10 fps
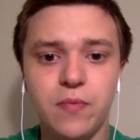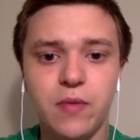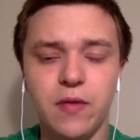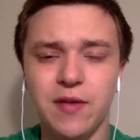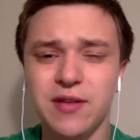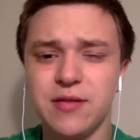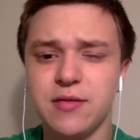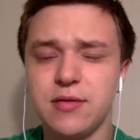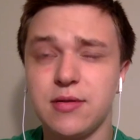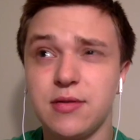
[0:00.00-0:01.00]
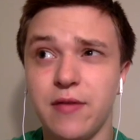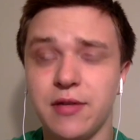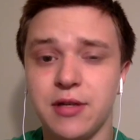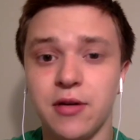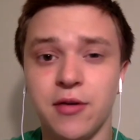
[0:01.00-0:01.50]
in the
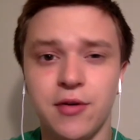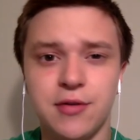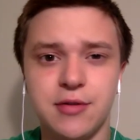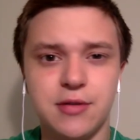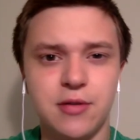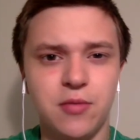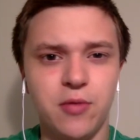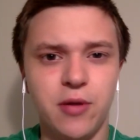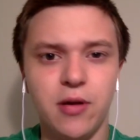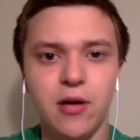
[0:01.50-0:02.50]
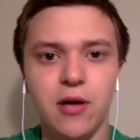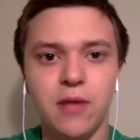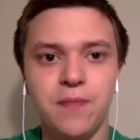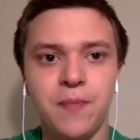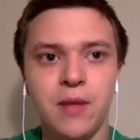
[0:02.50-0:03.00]
1700s at some point.
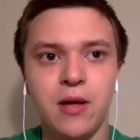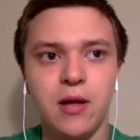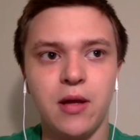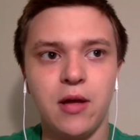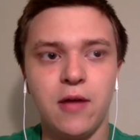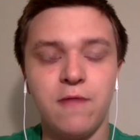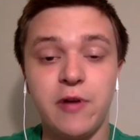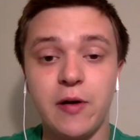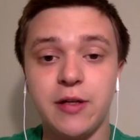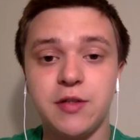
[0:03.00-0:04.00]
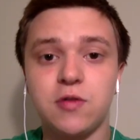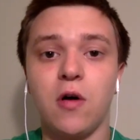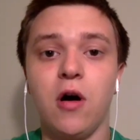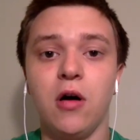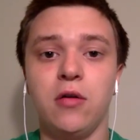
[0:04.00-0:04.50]
Very
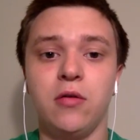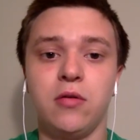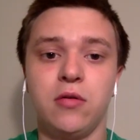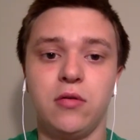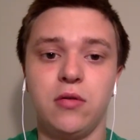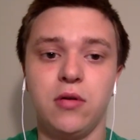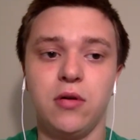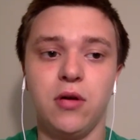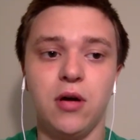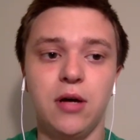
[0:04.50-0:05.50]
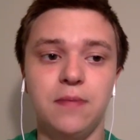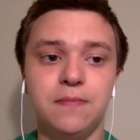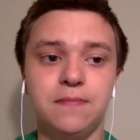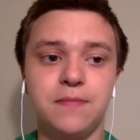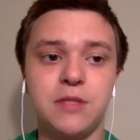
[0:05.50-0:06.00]
strong
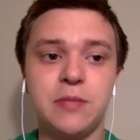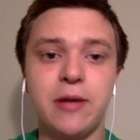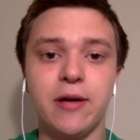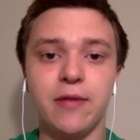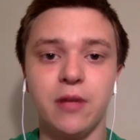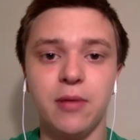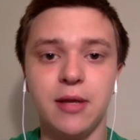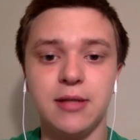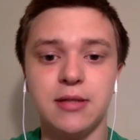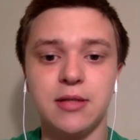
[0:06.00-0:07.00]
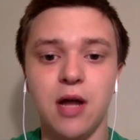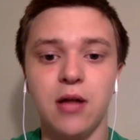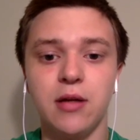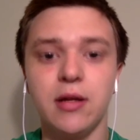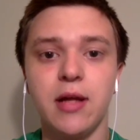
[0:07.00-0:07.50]
spirit of independence in
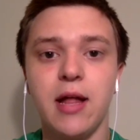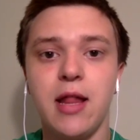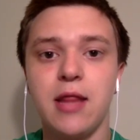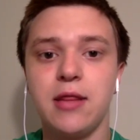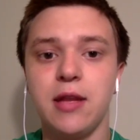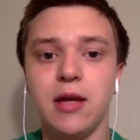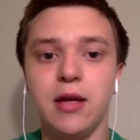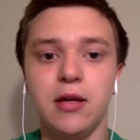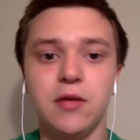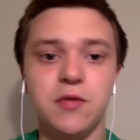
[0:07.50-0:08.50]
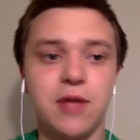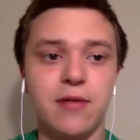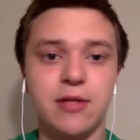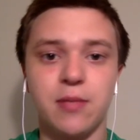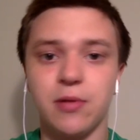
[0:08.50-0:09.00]
Scotland. They used to have a
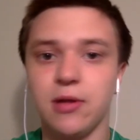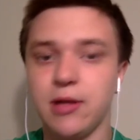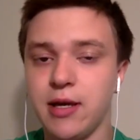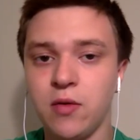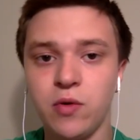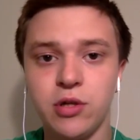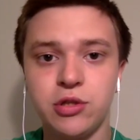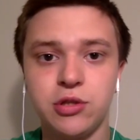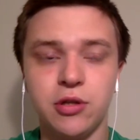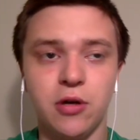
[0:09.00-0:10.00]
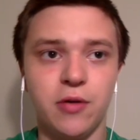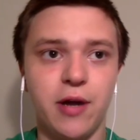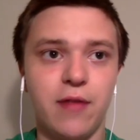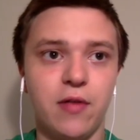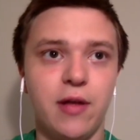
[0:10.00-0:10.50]
separate language. They
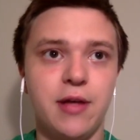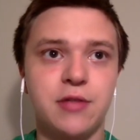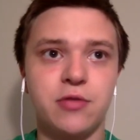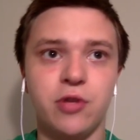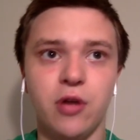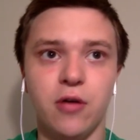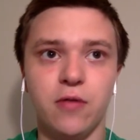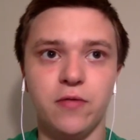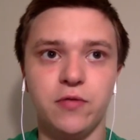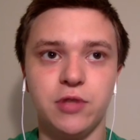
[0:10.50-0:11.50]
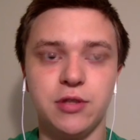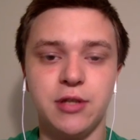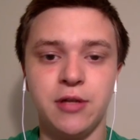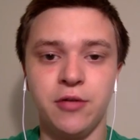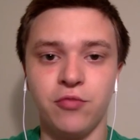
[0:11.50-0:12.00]
have a history of just
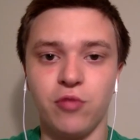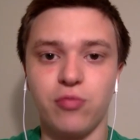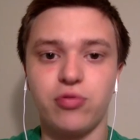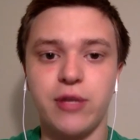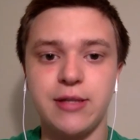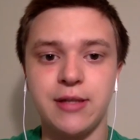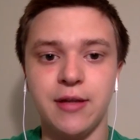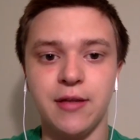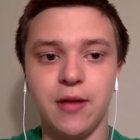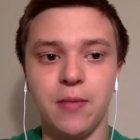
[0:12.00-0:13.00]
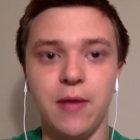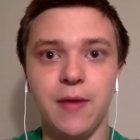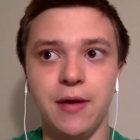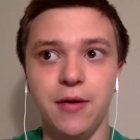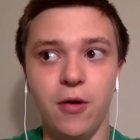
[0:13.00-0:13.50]
England repressing them, and
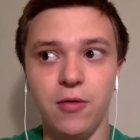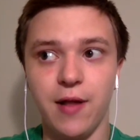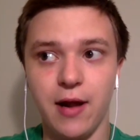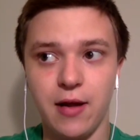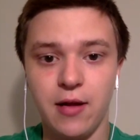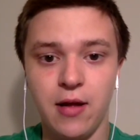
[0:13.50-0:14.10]
they know that.